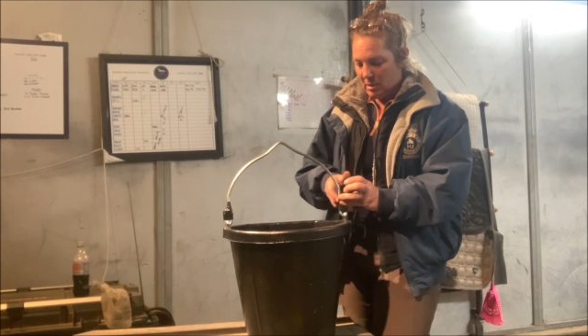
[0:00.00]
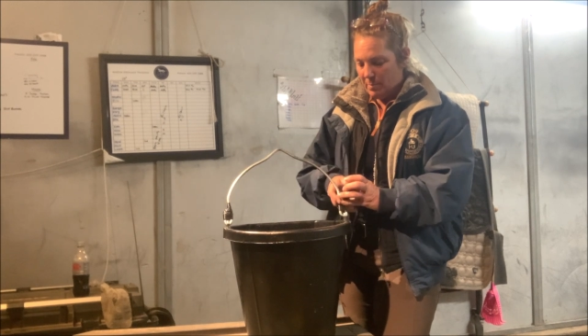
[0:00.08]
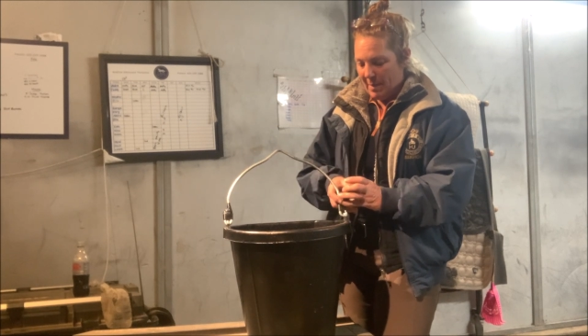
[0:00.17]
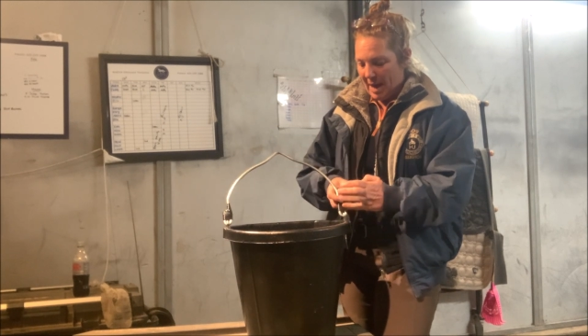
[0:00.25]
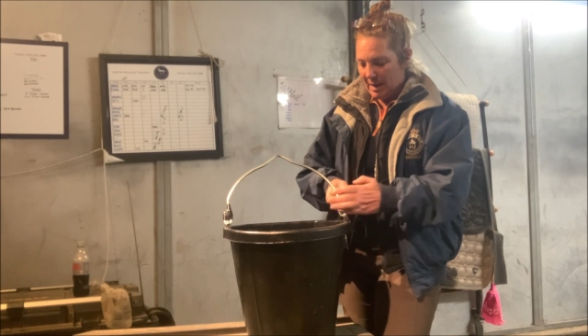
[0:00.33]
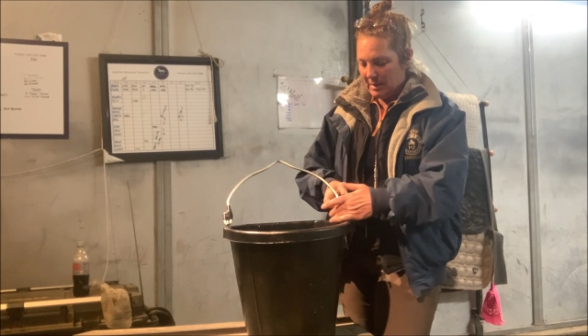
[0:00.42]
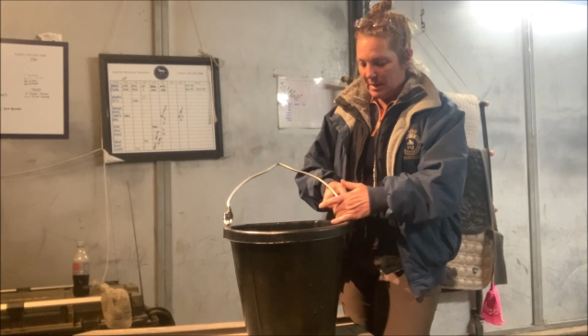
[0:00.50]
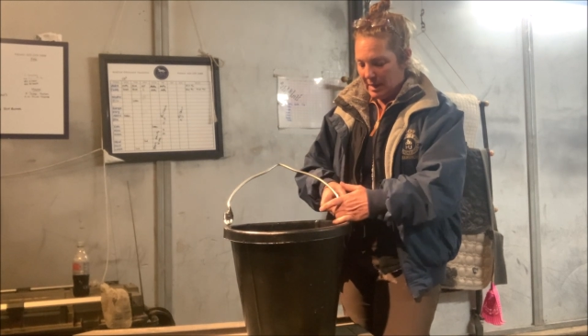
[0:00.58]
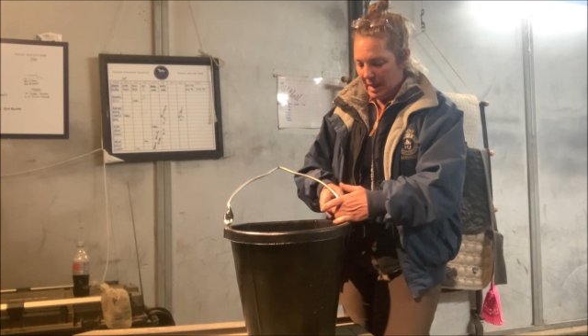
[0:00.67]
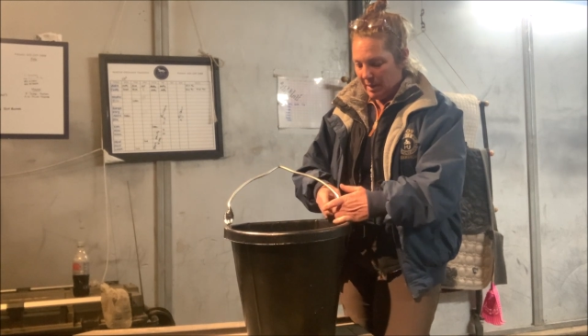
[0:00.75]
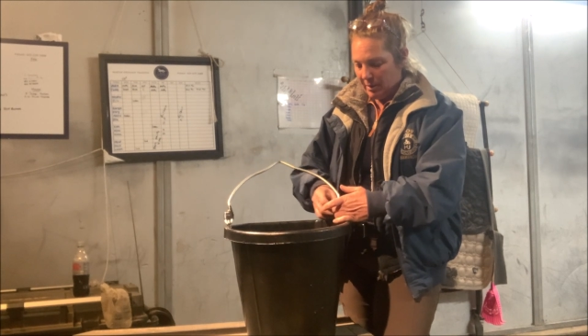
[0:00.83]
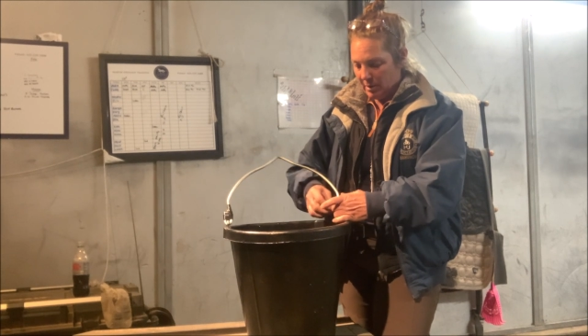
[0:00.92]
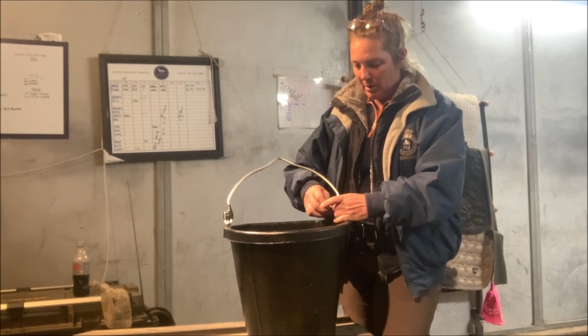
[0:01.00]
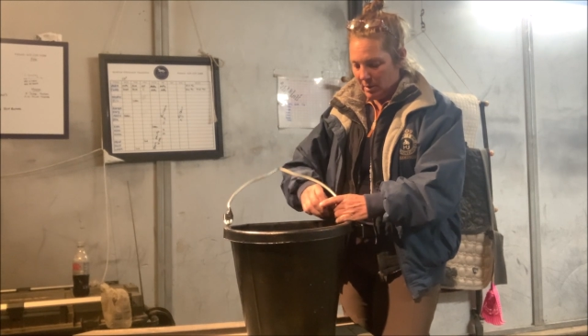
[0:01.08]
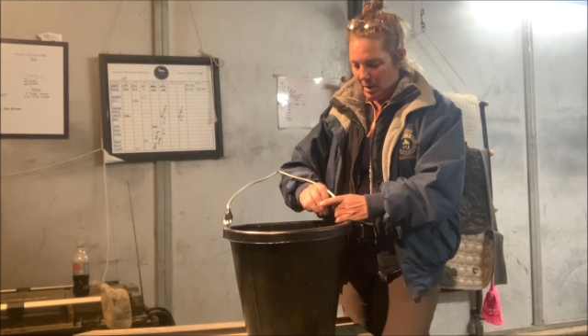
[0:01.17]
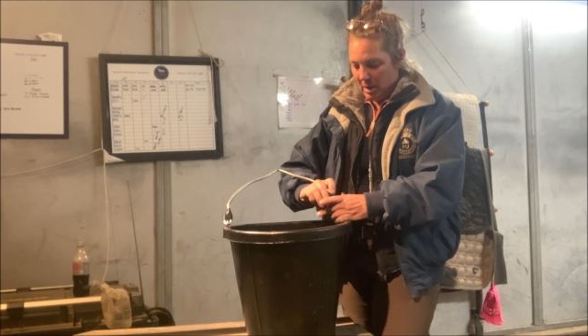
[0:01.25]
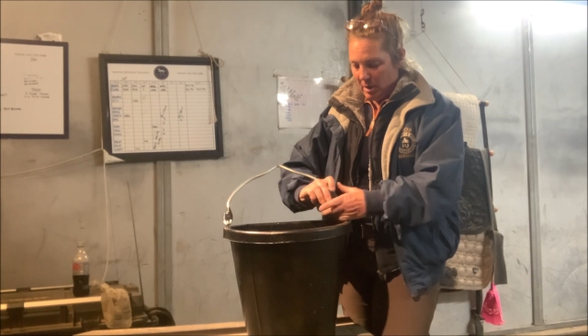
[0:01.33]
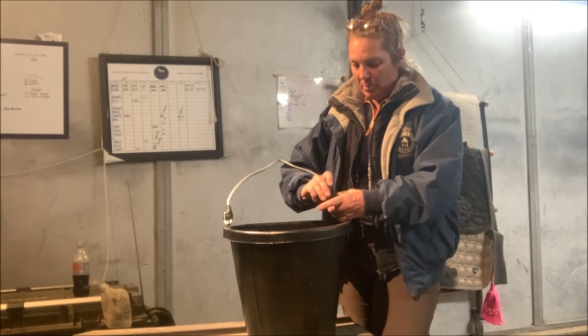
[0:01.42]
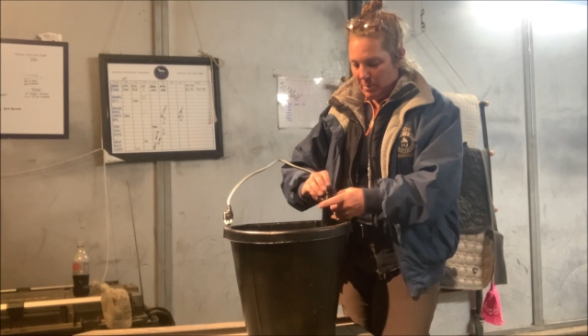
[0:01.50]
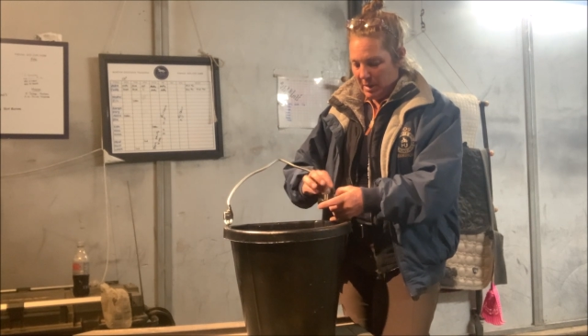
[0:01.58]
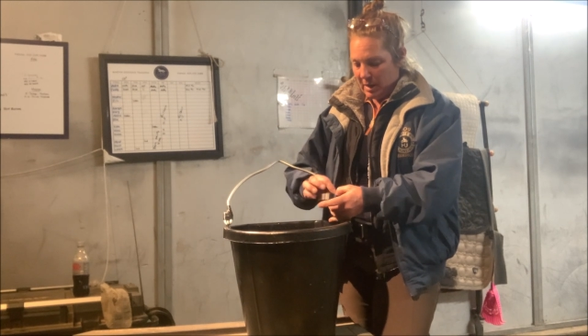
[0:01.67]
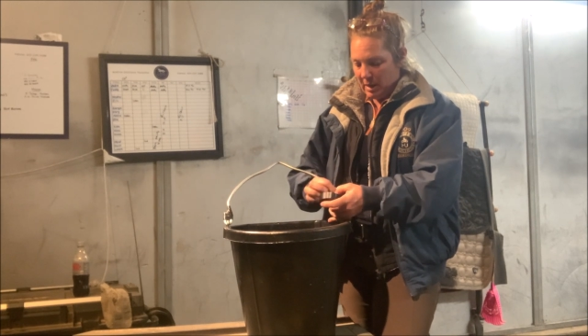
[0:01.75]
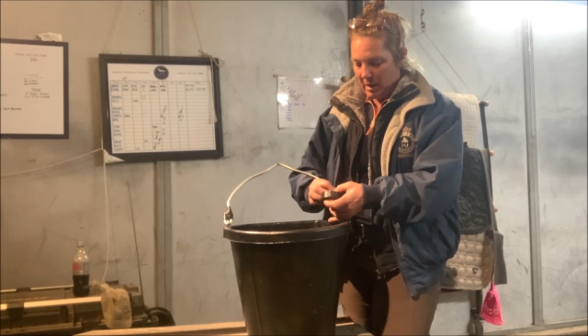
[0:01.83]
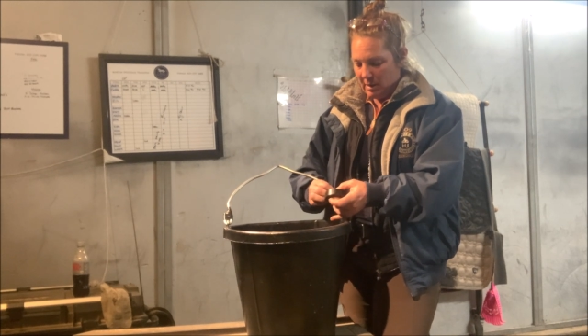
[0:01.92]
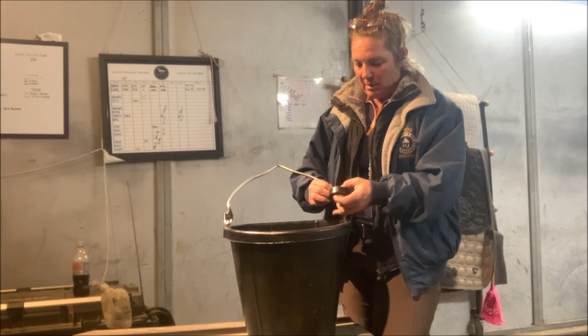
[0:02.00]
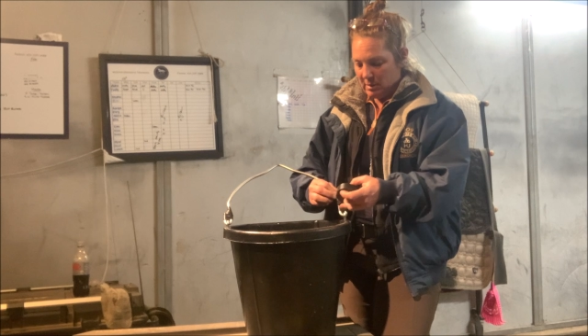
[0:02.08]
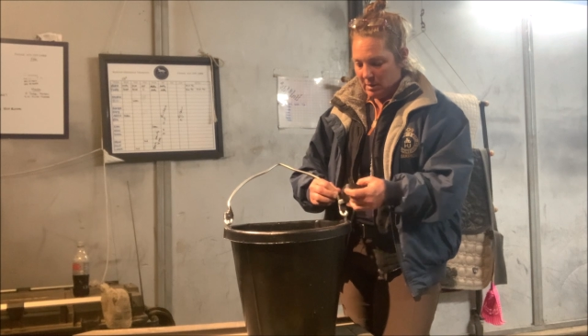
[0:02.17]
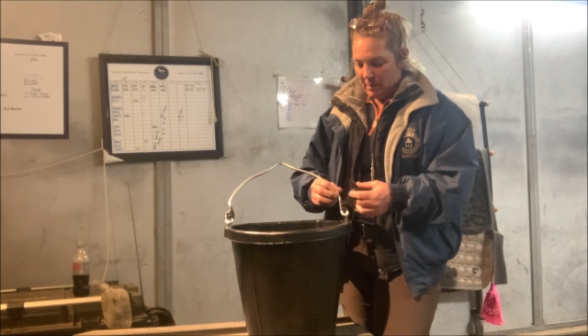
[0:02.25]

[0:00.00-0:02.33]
back together because